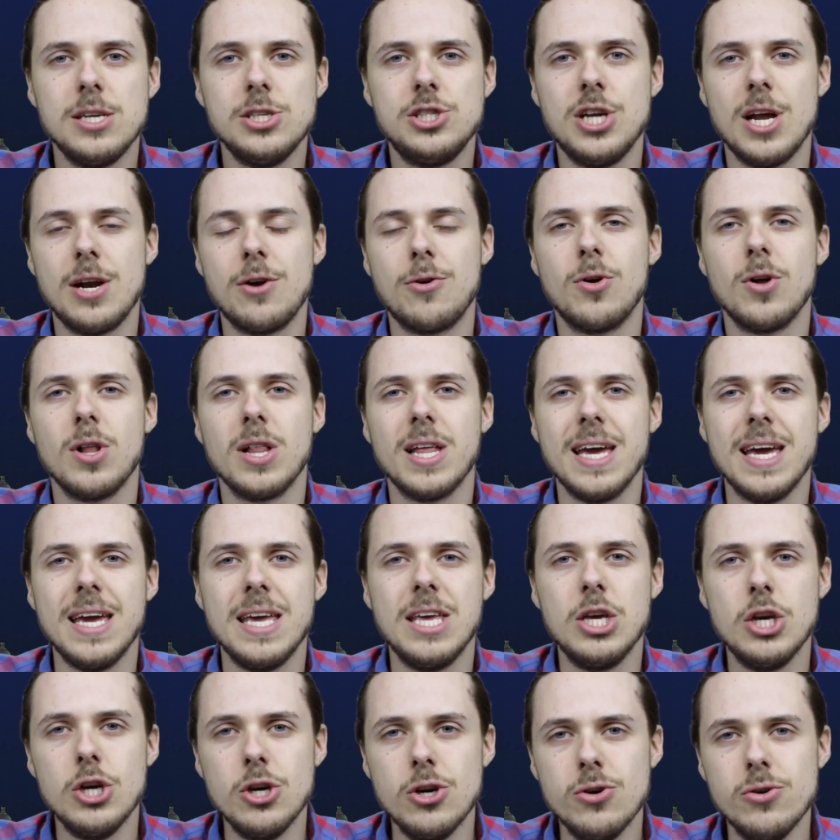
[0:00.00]
generally
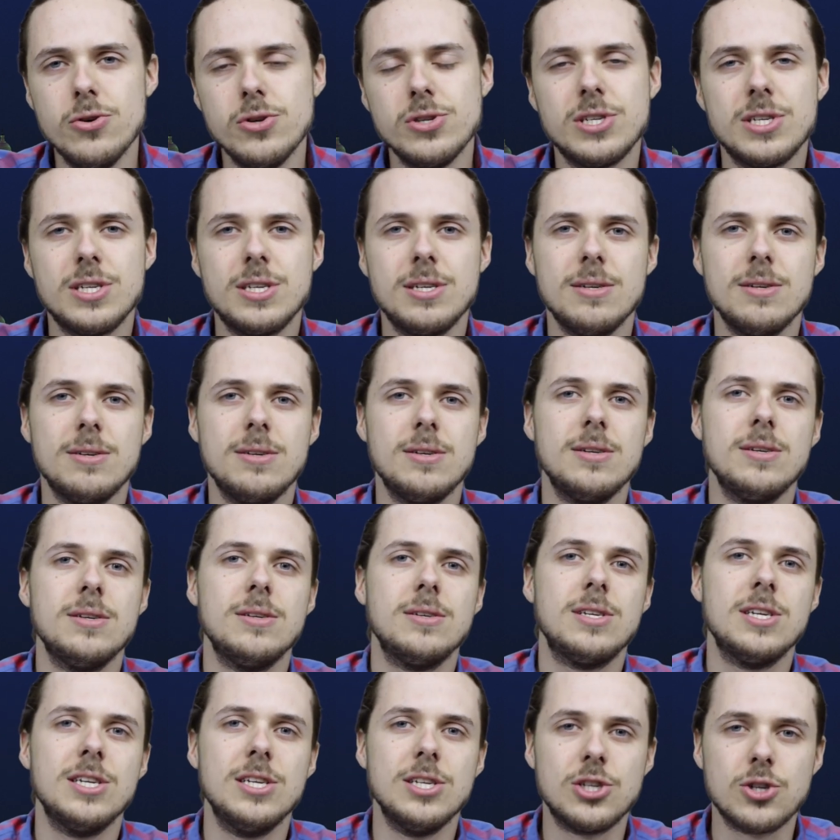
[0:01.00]
used
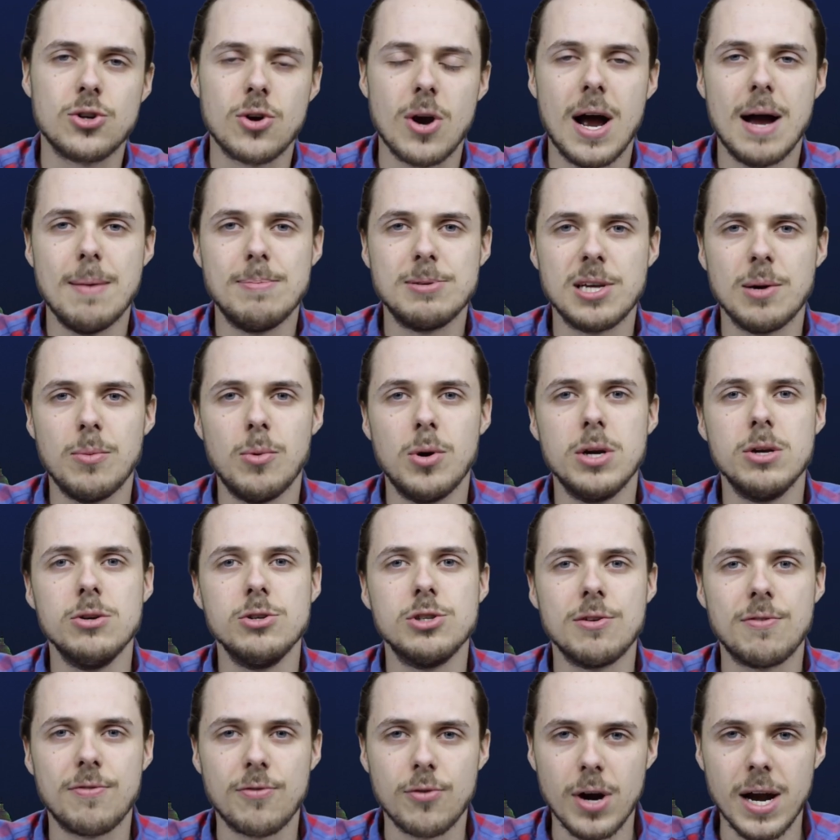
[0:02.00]
to describe someone
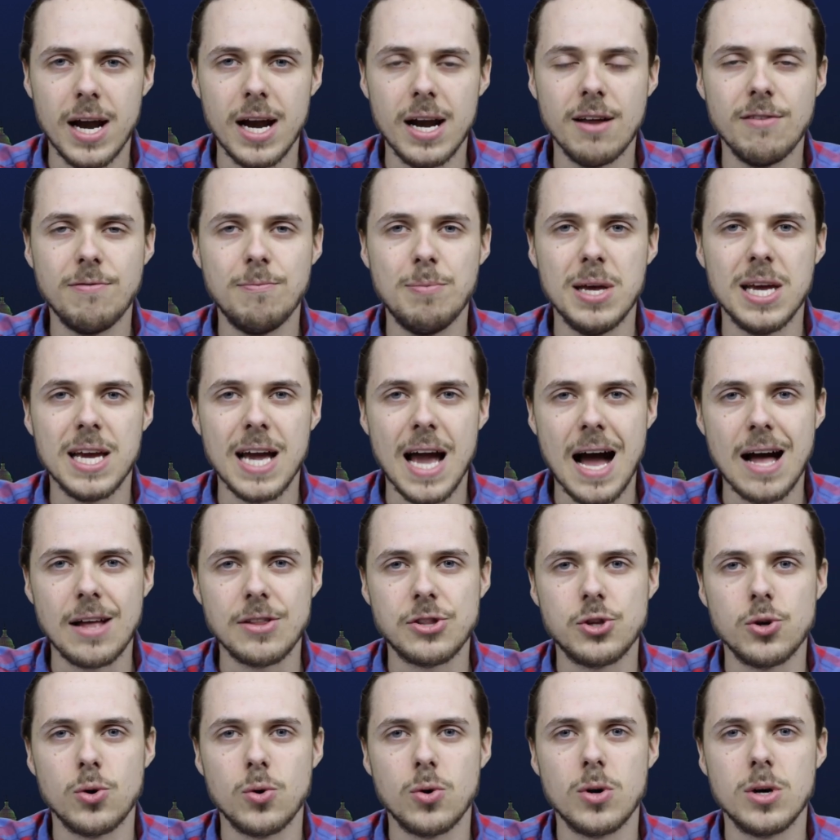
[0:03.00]
who's afraid of being
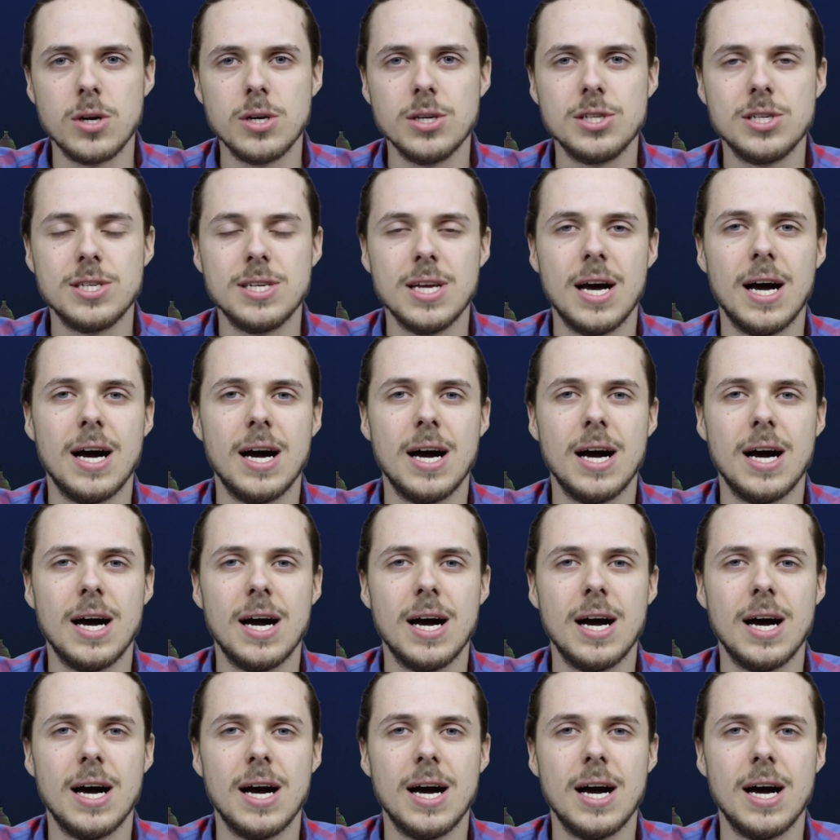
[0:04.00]
outdoors.